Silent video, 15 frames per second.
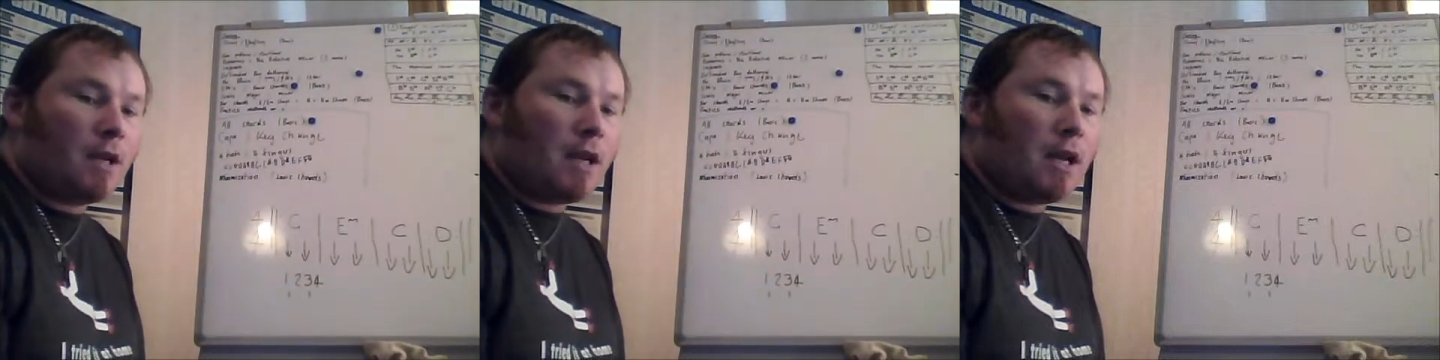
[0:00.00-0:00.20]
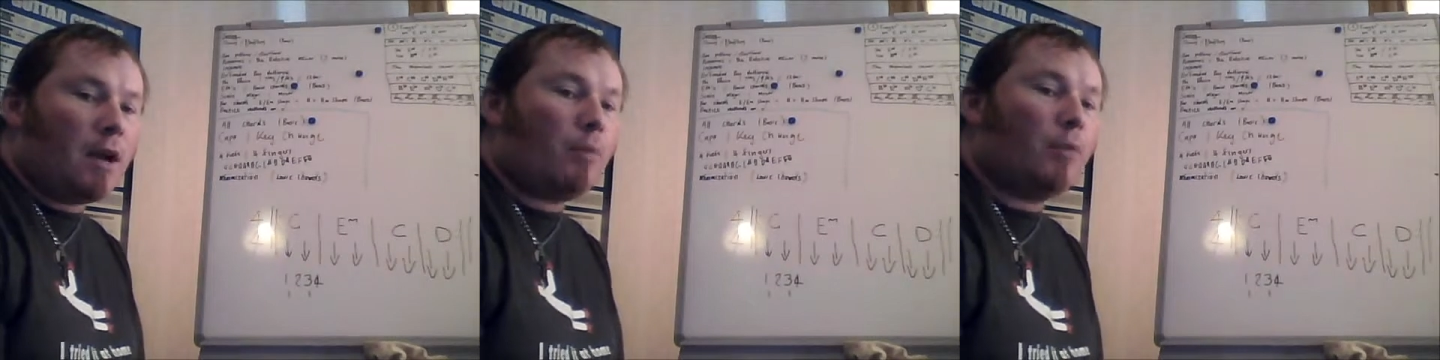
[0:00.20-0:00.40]

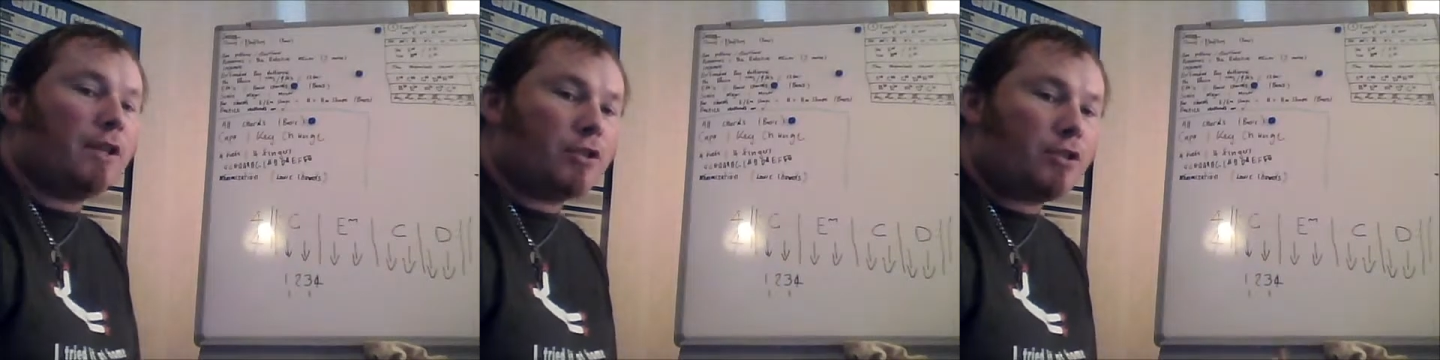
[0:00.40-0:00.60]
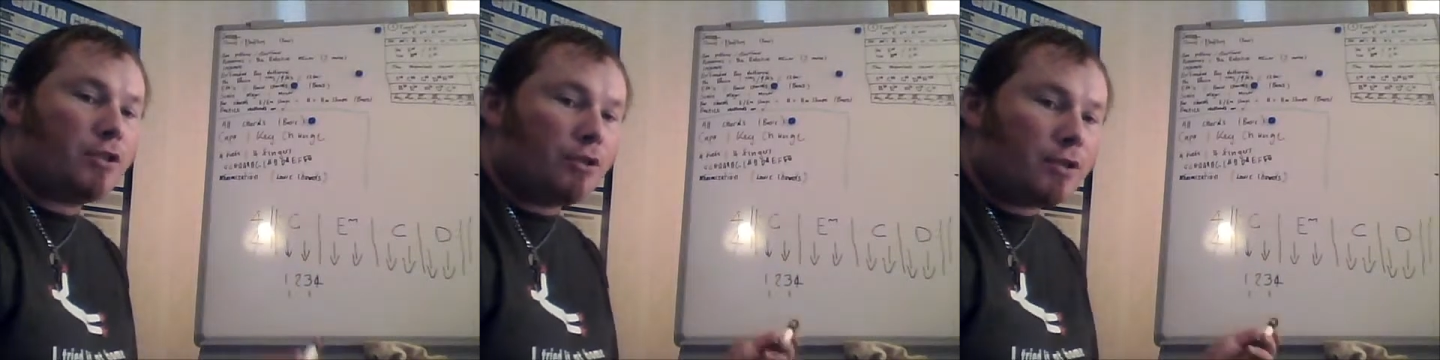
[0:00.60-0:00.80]
And we
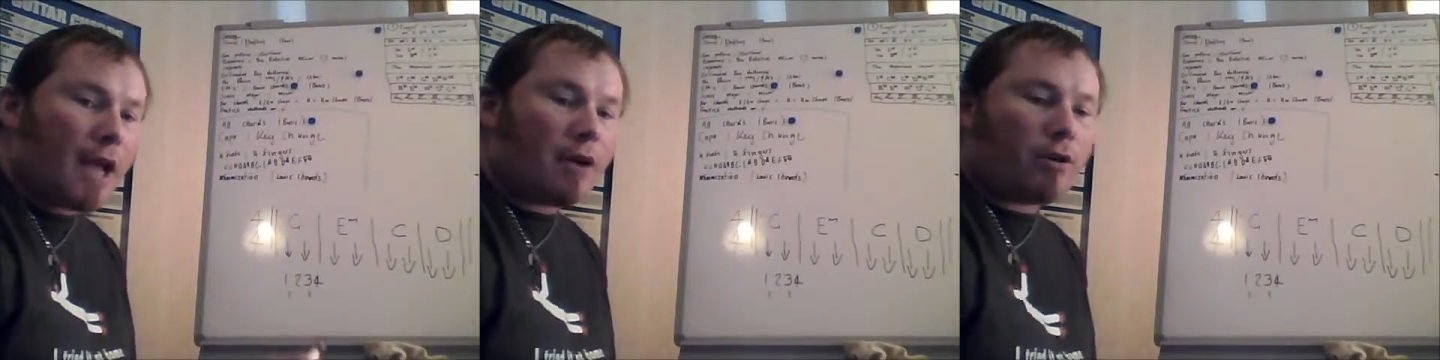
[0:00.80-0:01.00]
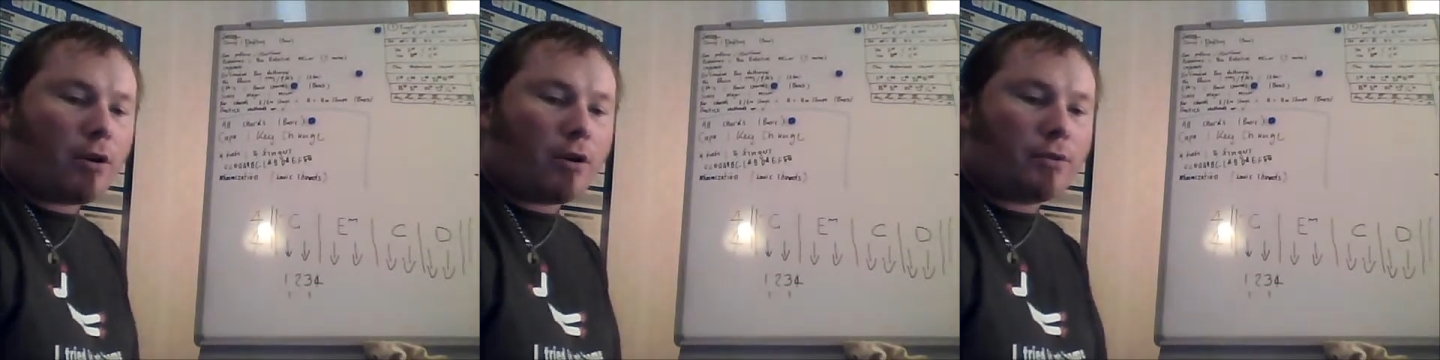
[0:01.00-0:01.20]
just use
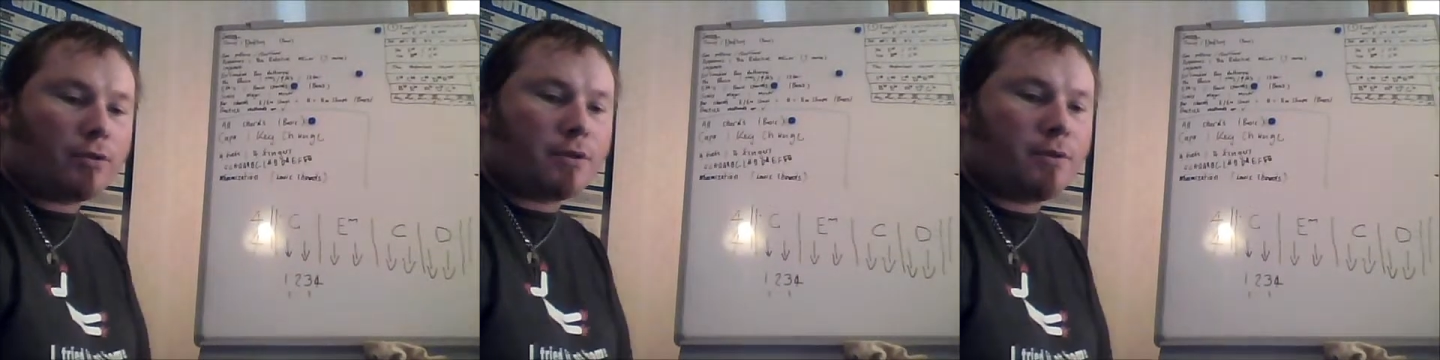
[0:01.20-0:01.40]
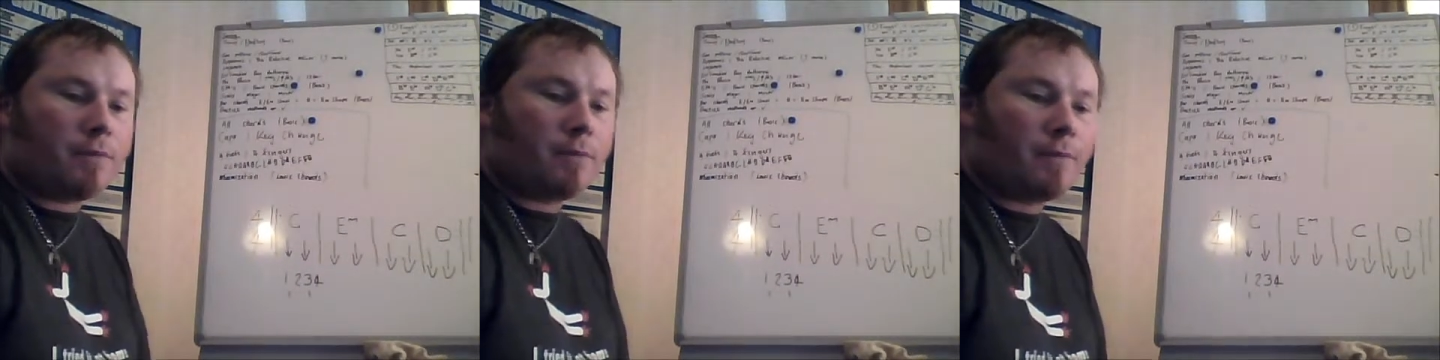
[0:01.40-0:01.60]

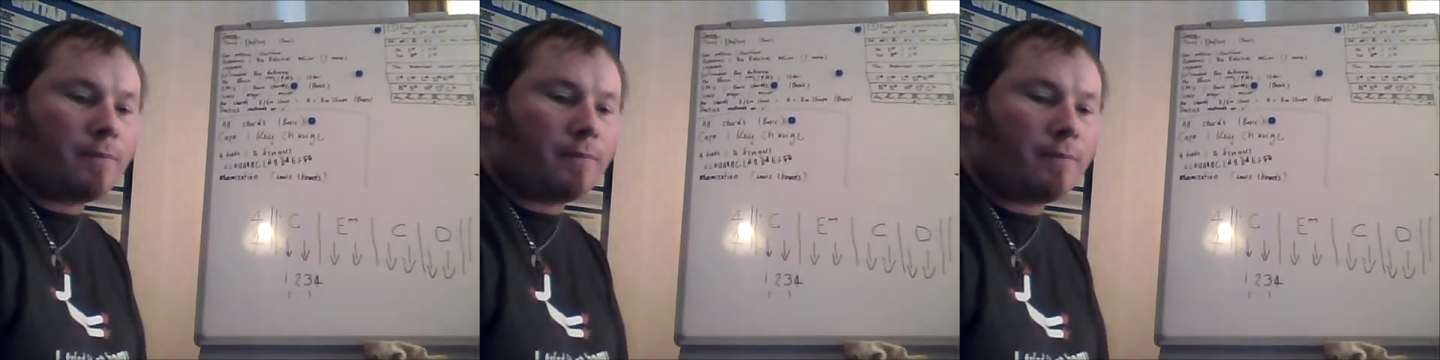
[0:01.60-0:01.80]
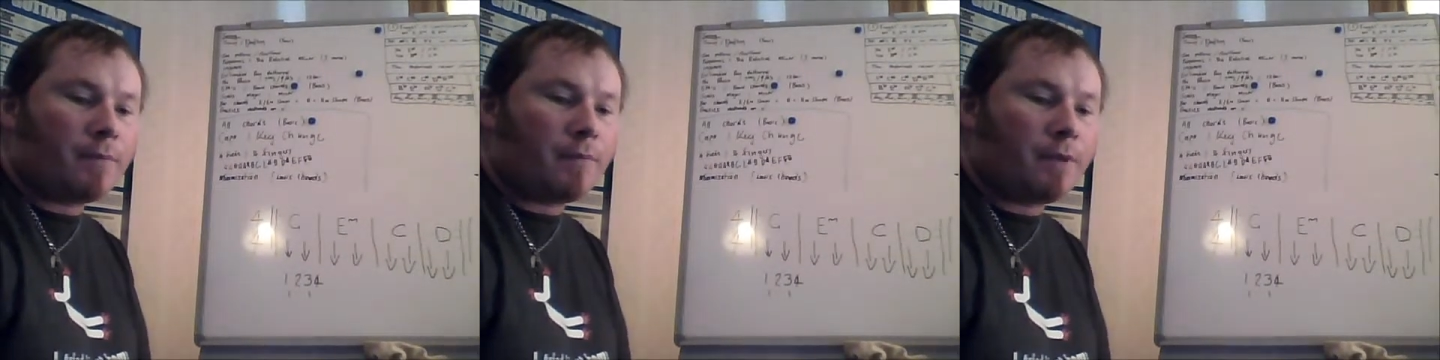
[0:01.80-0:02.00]
arrows.
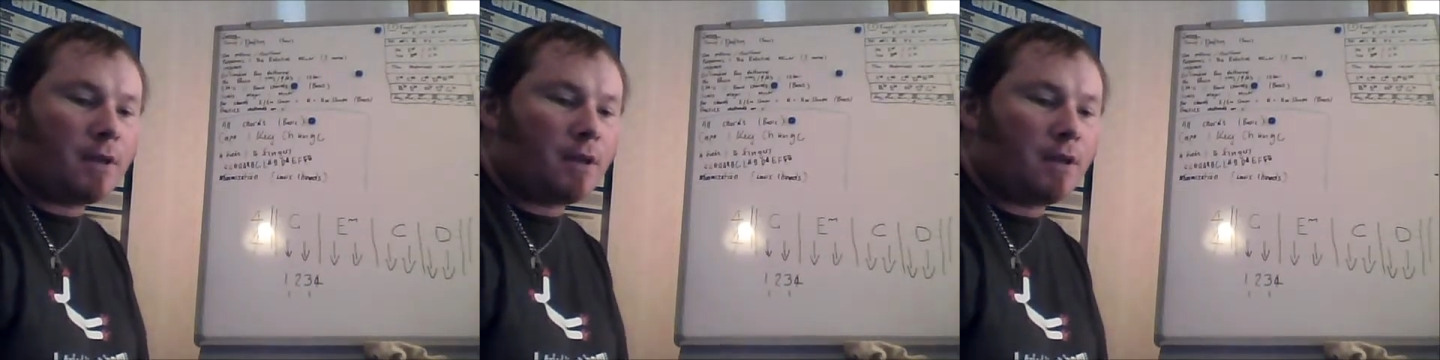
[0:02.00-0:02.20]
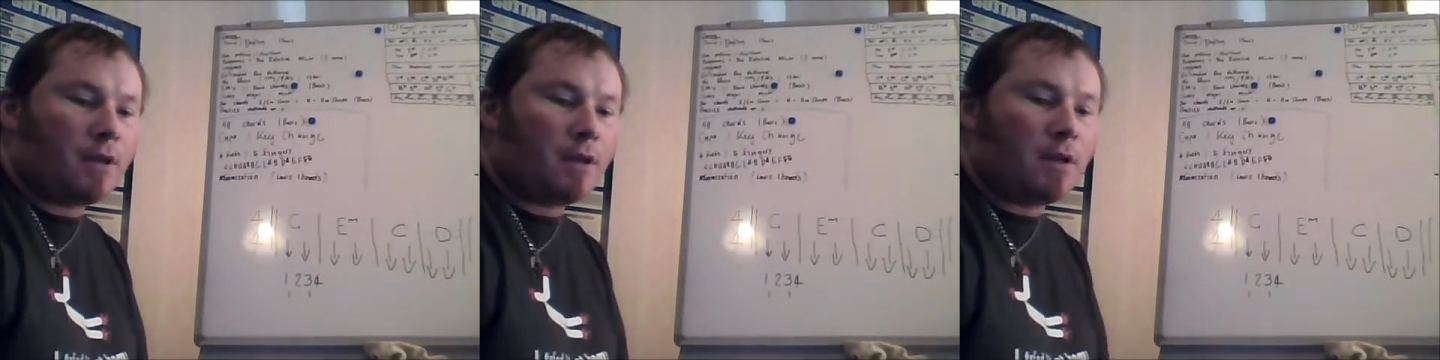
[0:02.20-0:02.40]

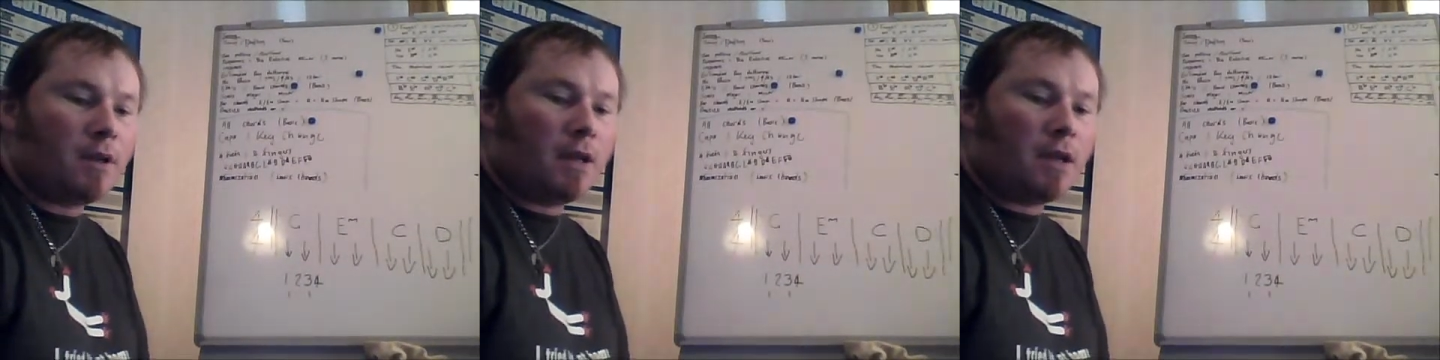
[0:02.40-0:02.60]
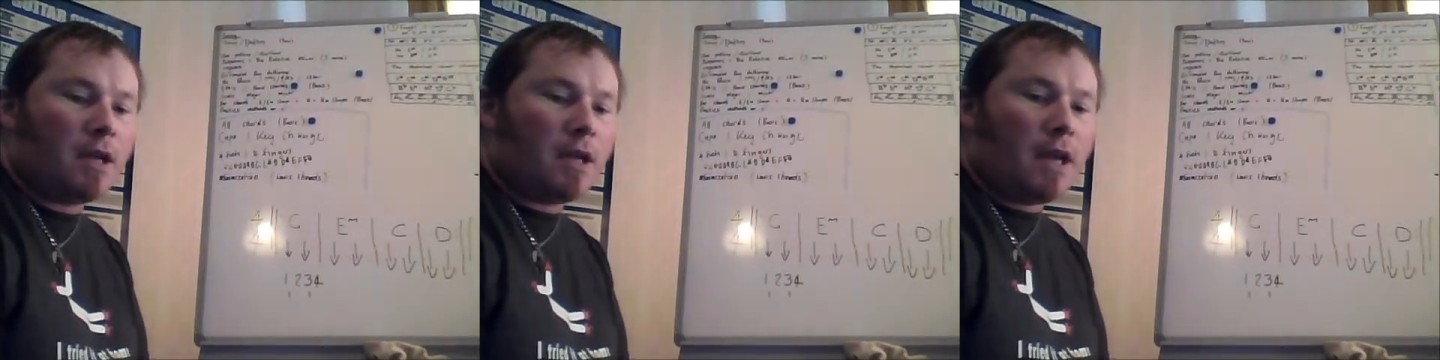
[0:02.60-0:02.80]

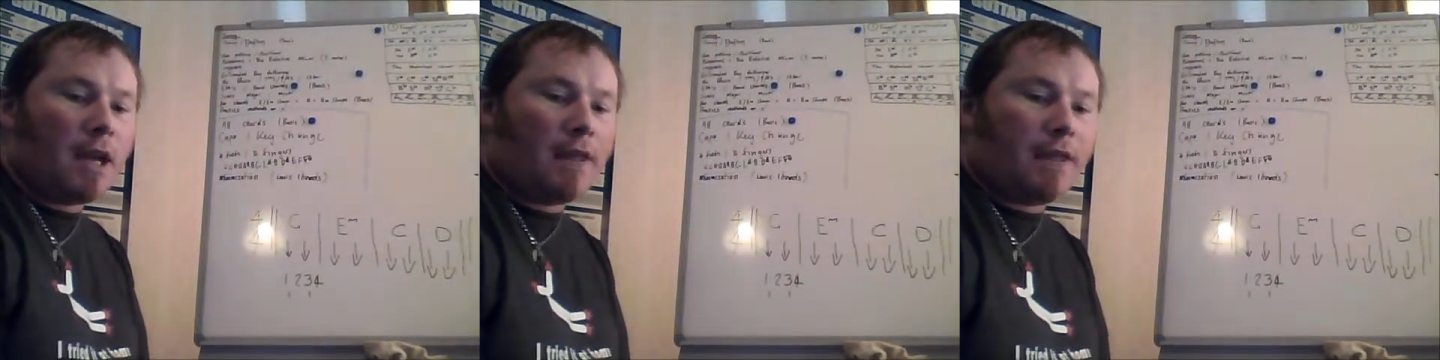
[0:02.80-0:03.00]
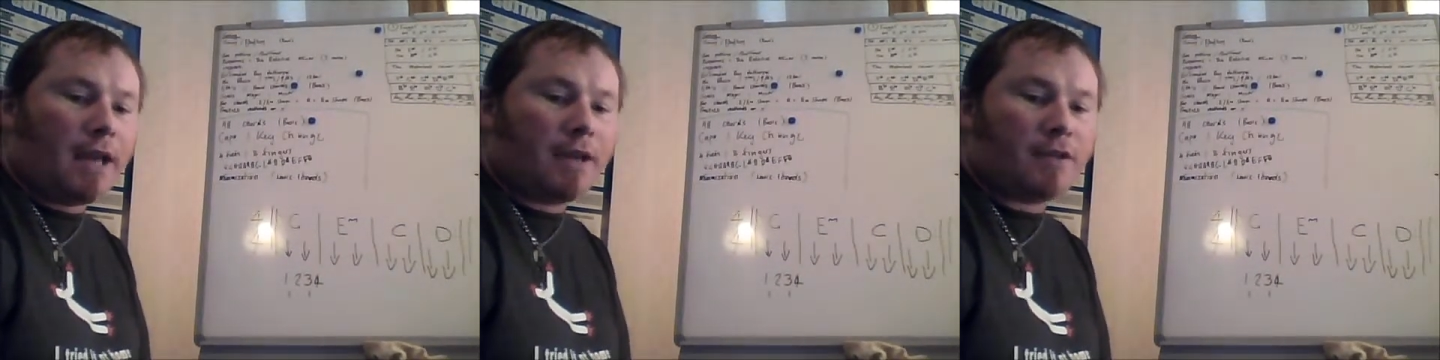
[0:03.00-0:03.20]

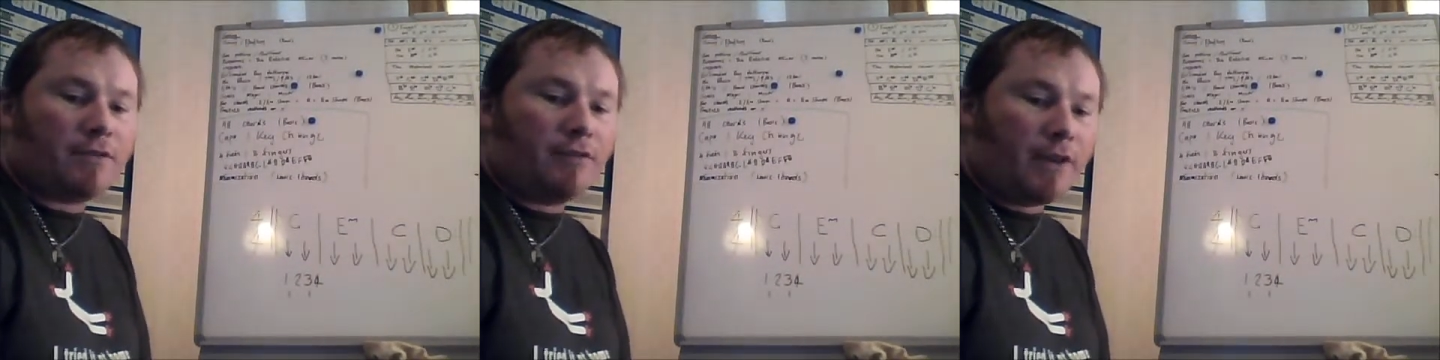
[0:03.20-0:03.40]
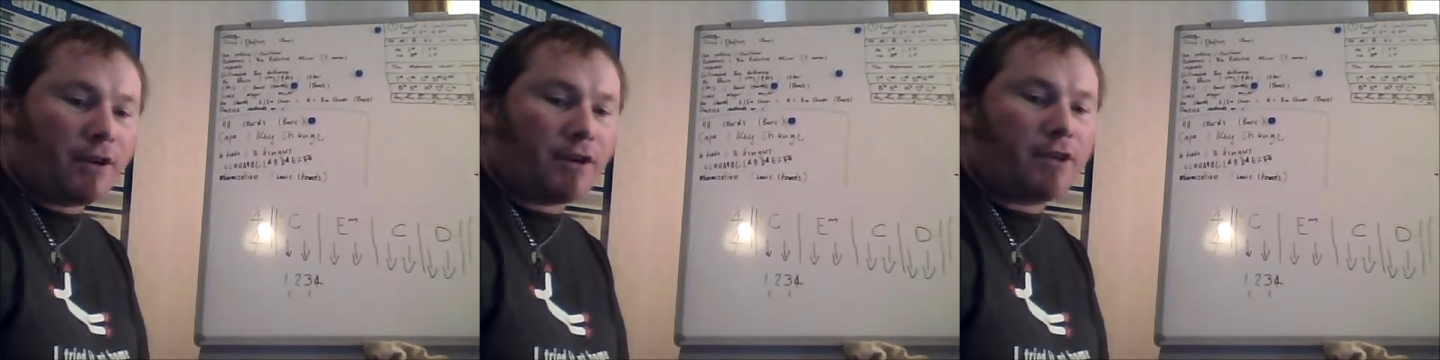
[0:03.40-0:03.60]
And that is very